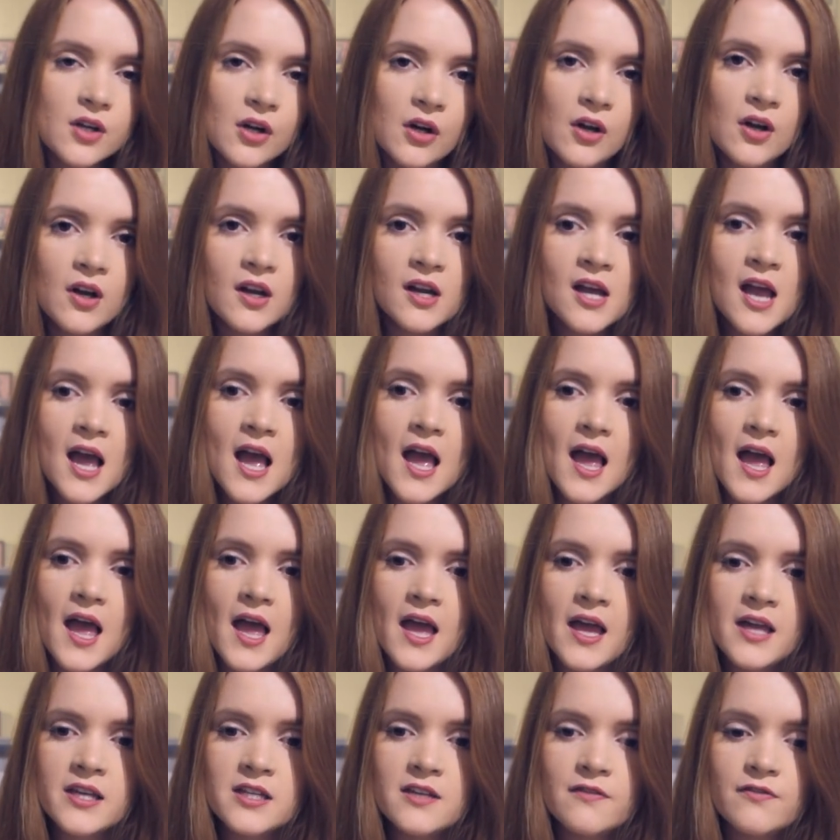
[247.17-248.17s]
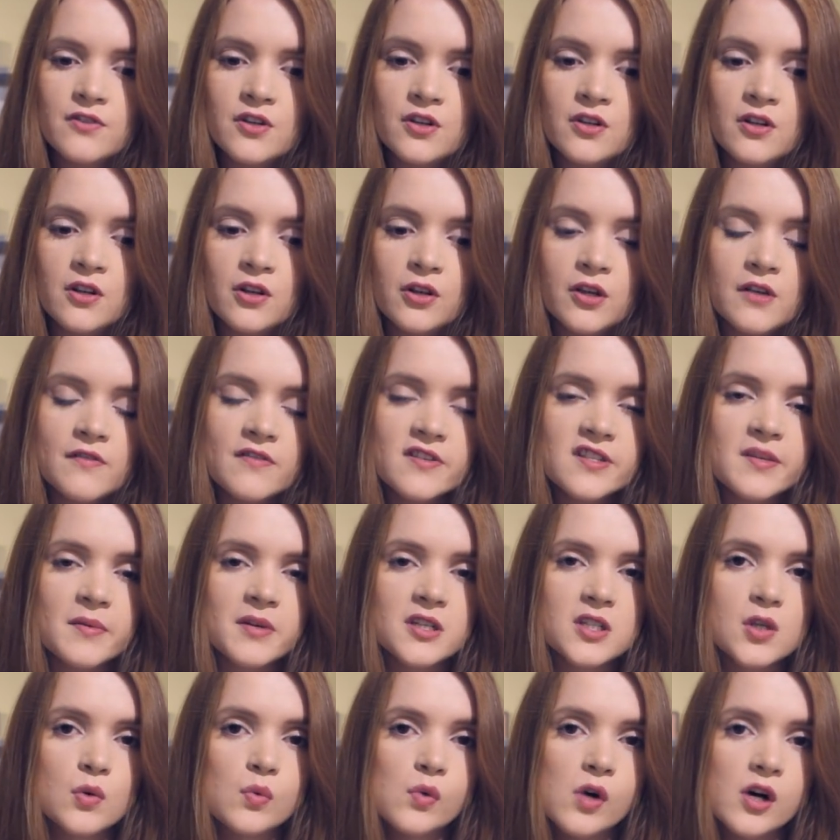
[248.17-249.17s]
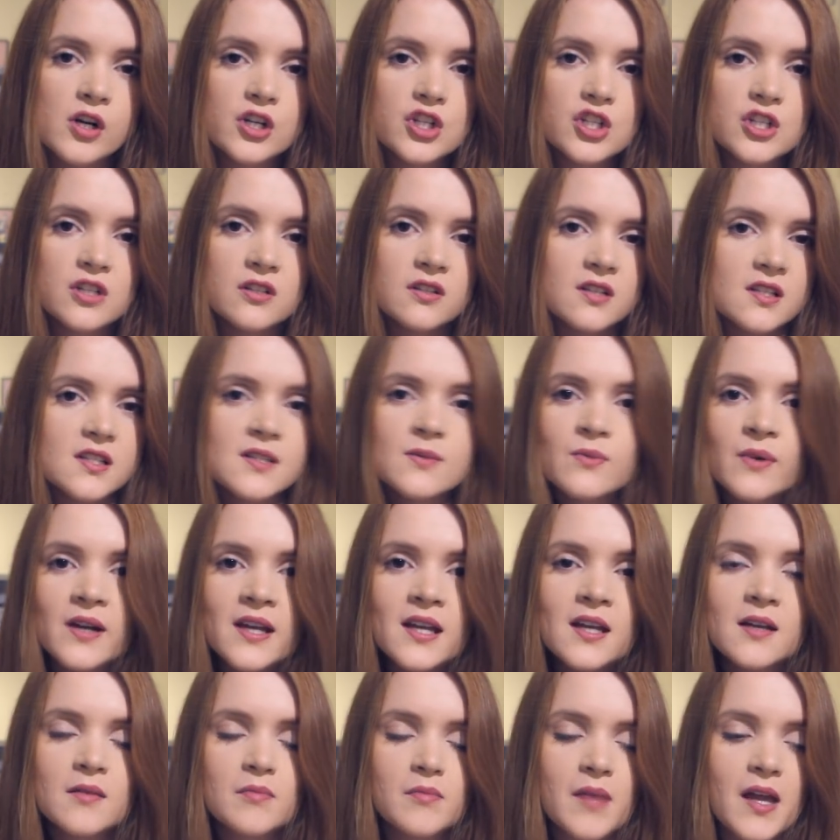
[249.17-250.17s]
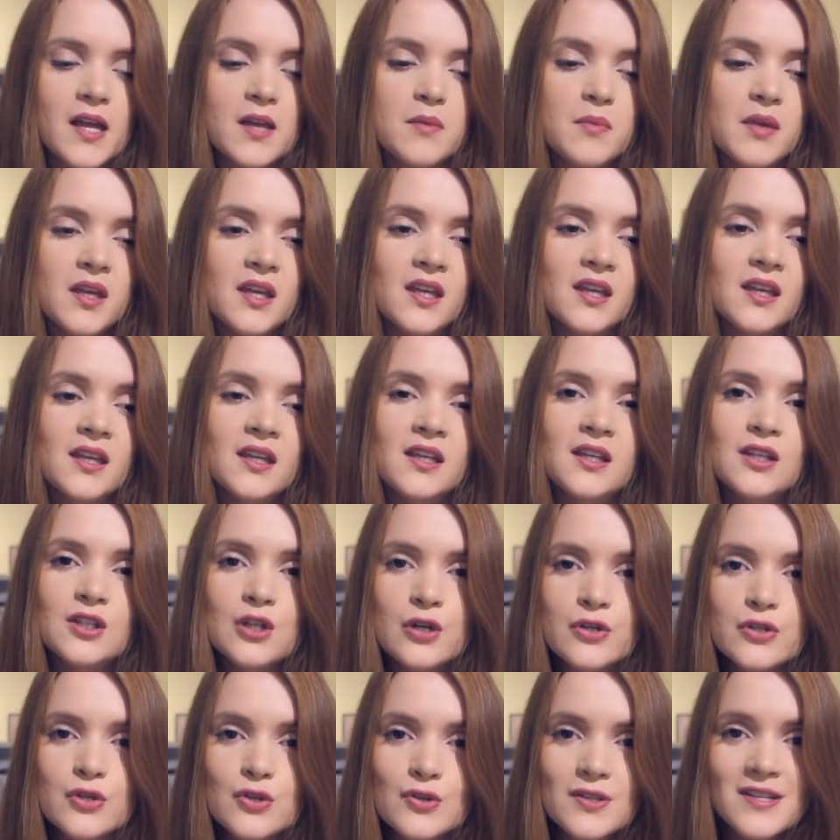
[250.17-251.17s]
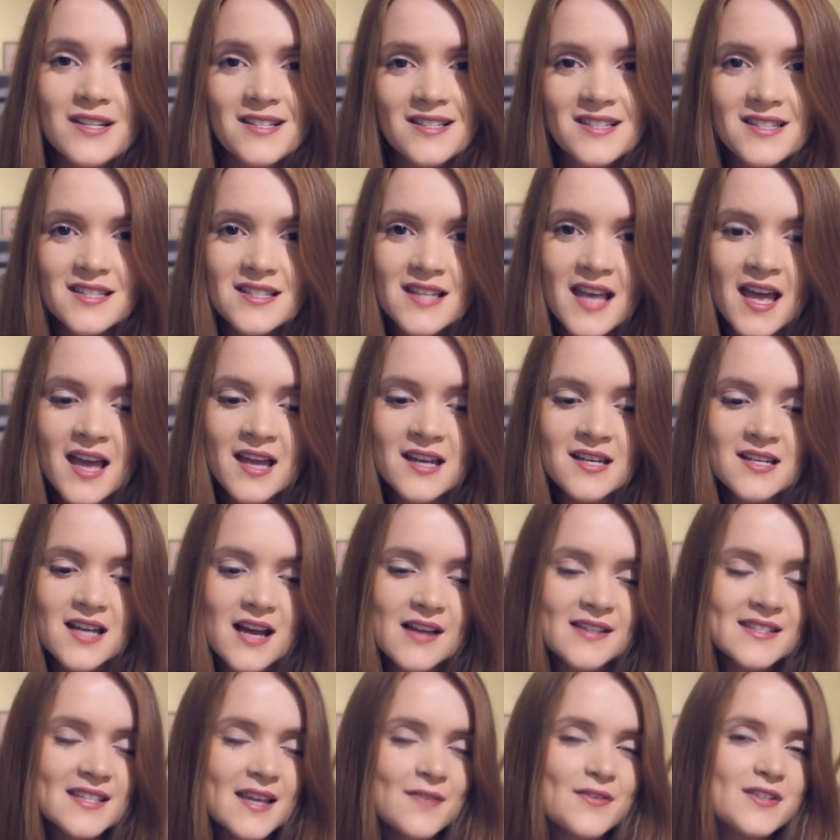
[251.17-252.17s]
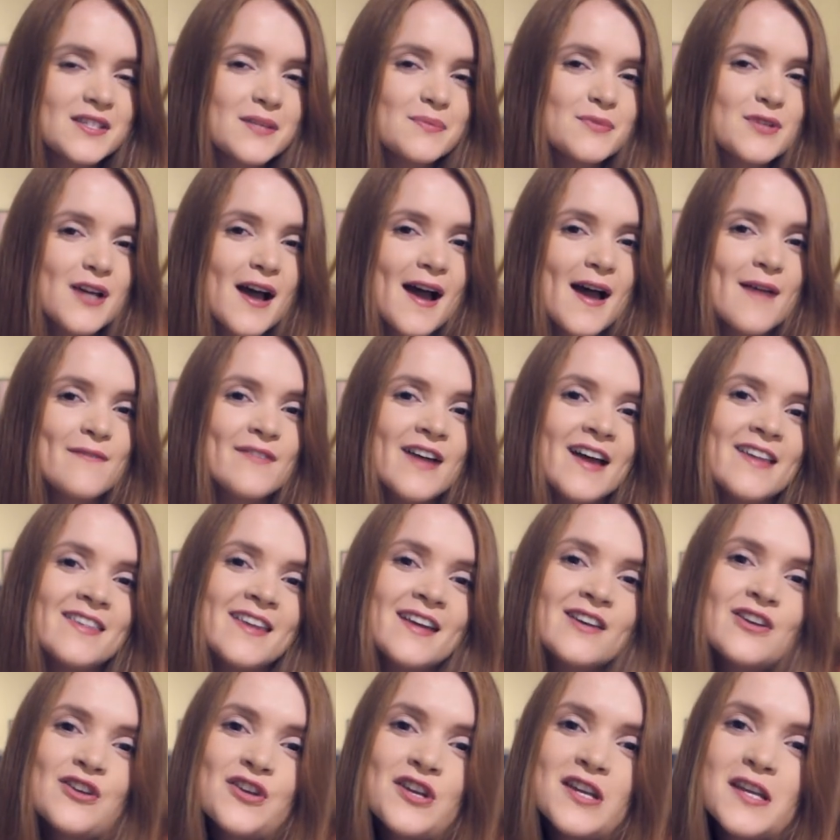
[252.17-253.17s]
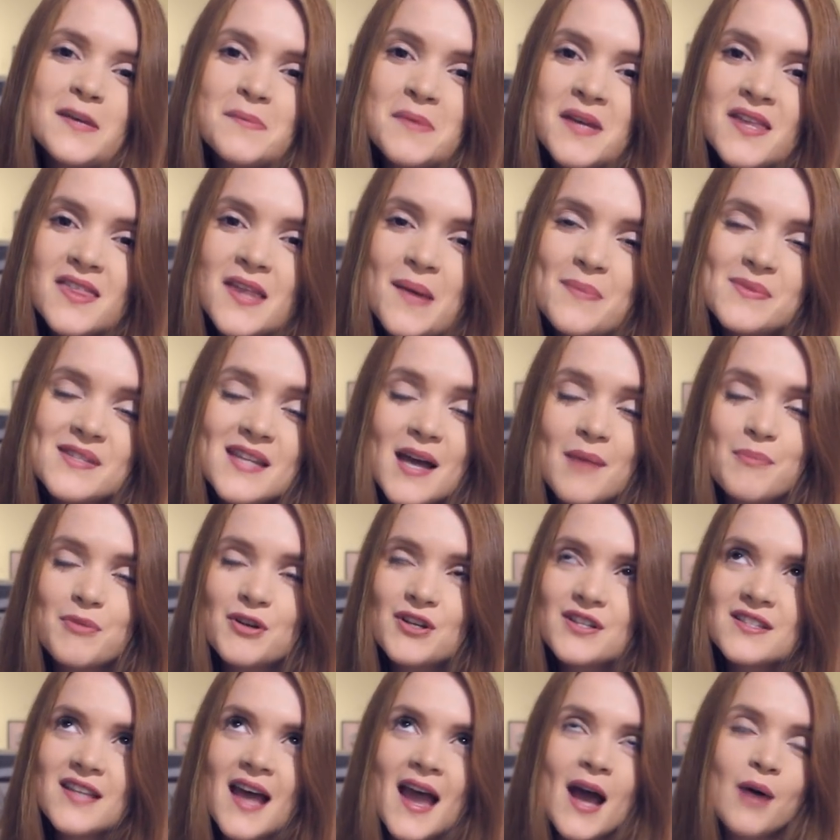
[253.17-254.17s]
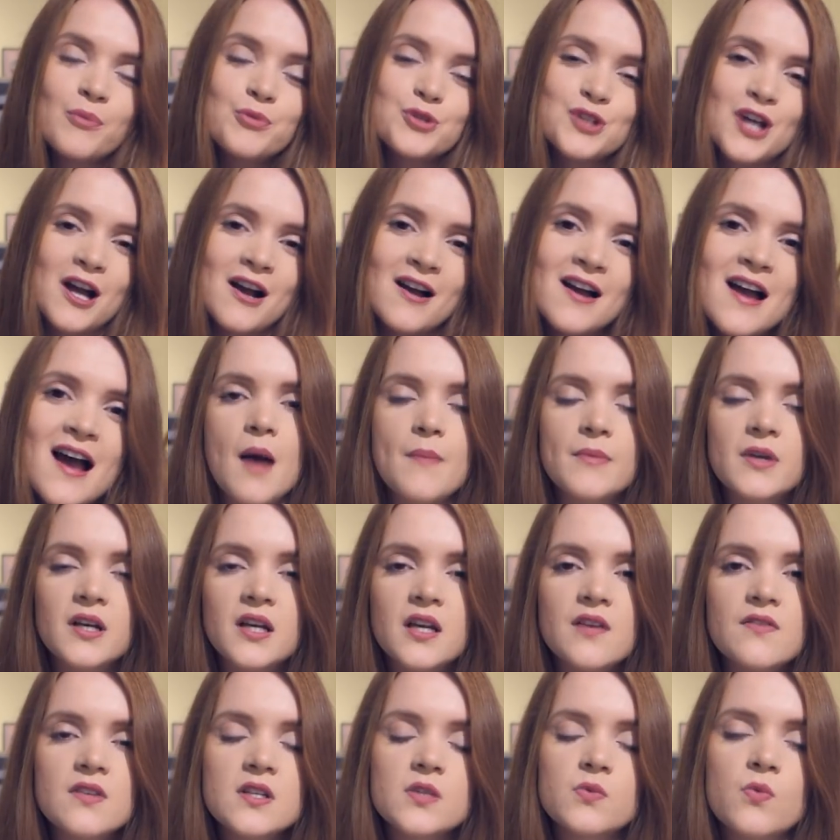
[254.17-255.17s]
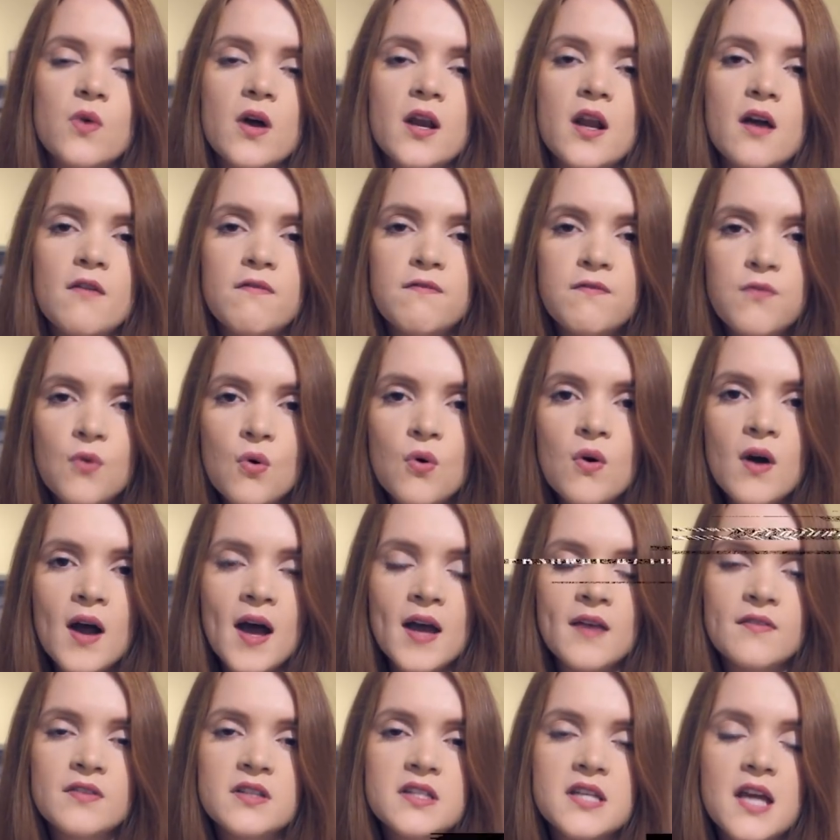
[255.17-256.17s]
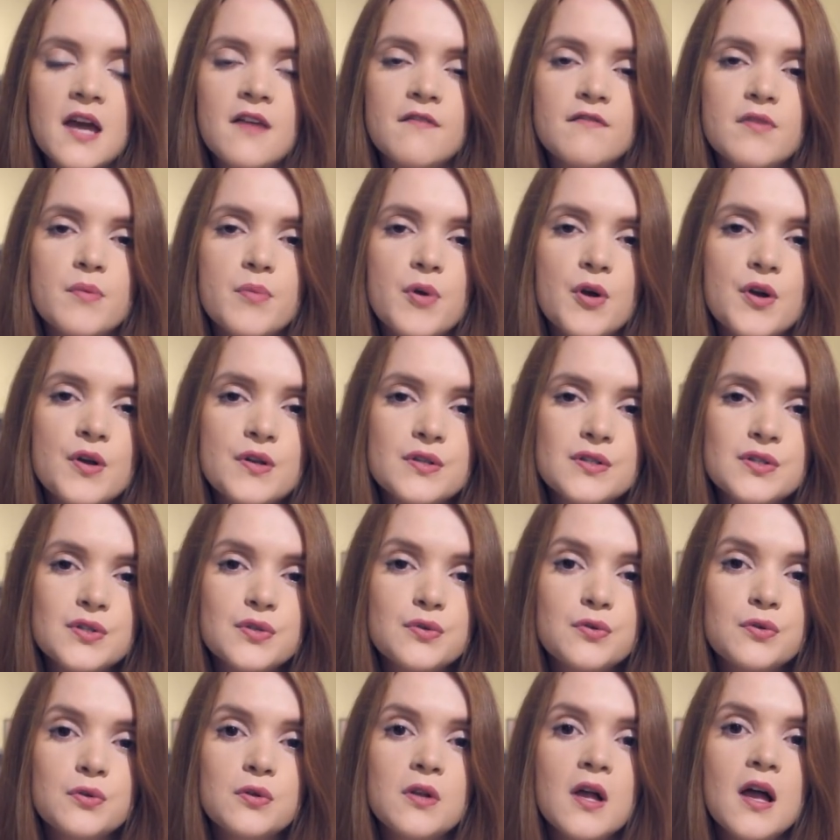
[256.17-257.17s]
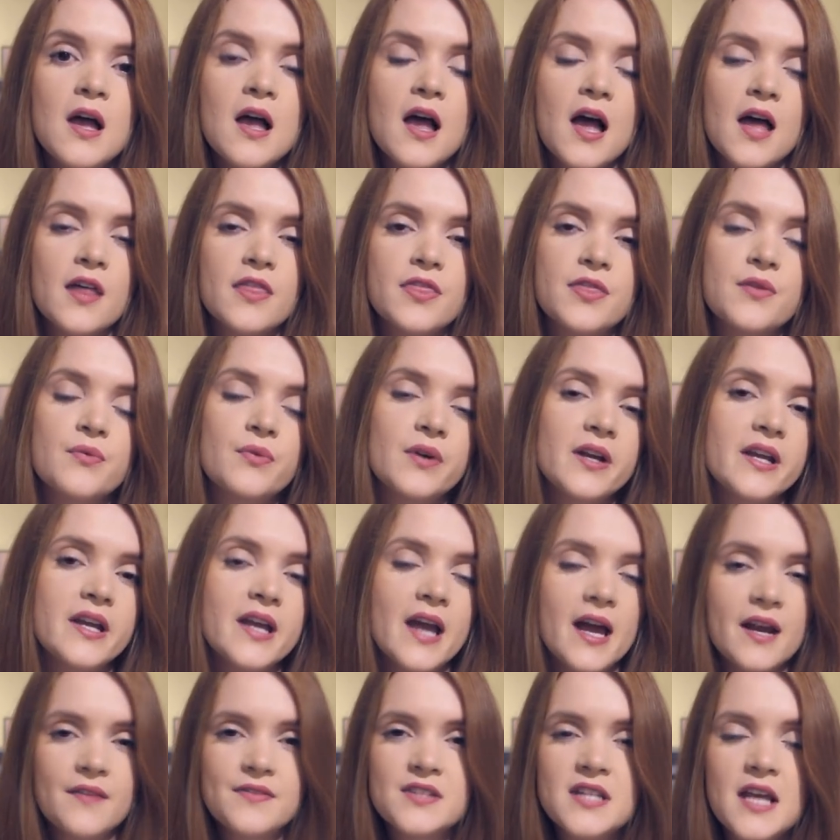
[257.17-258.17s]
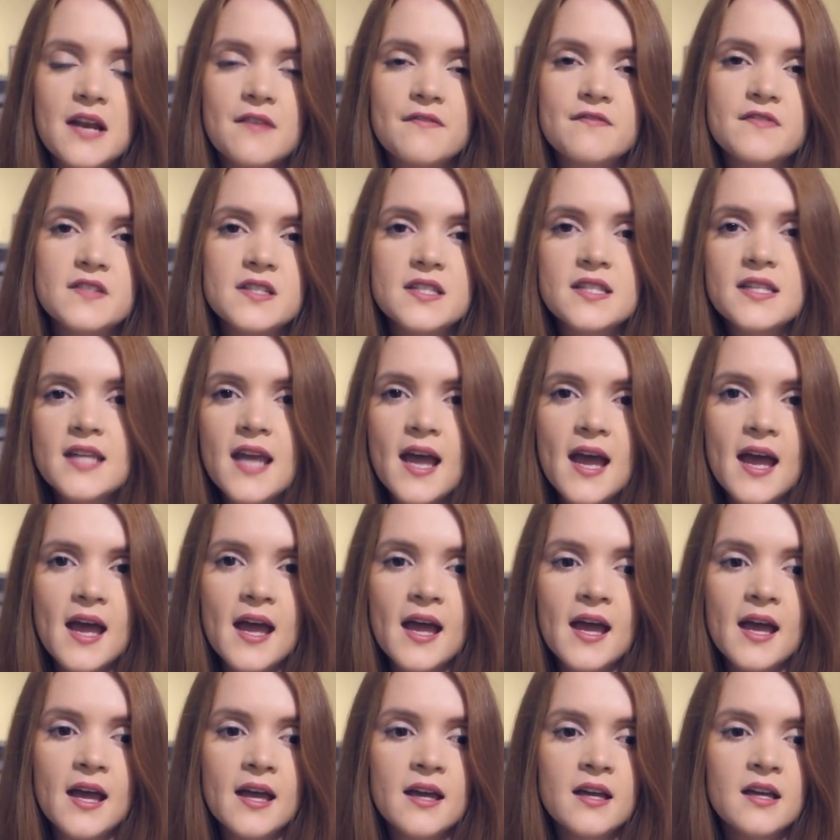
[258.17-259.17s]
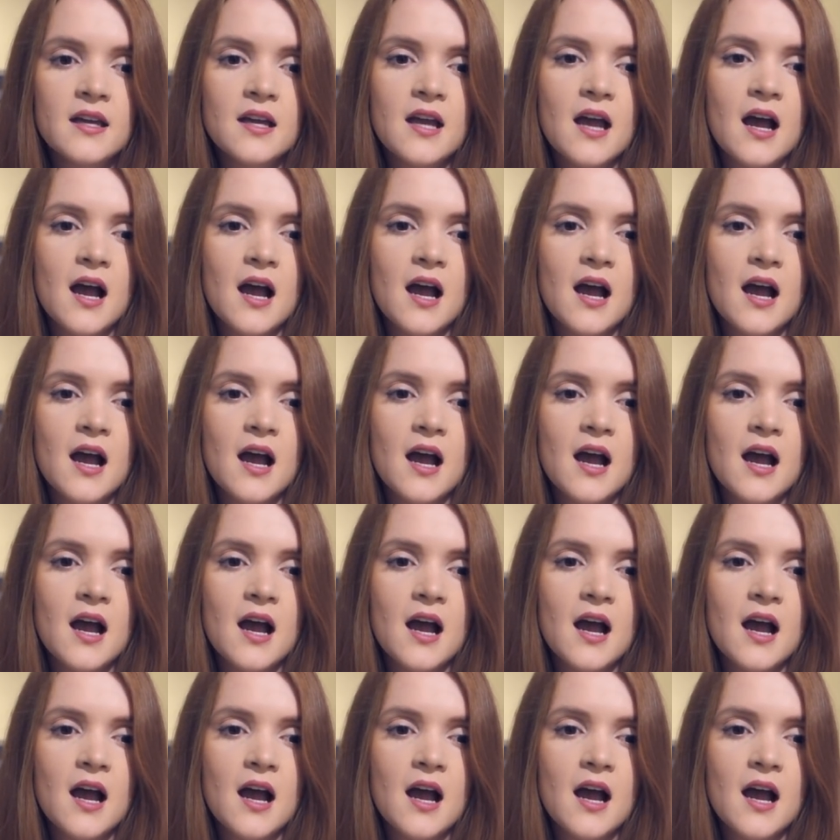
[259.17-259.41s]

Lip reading: And if you're looking for something to watch this week, maybe don't do this, and I'll save you some time. And then you can give me a thumbs up because I helped you. I'm gonna give this one a 4 out of 10 for personal, a 3 out of 10 for scare.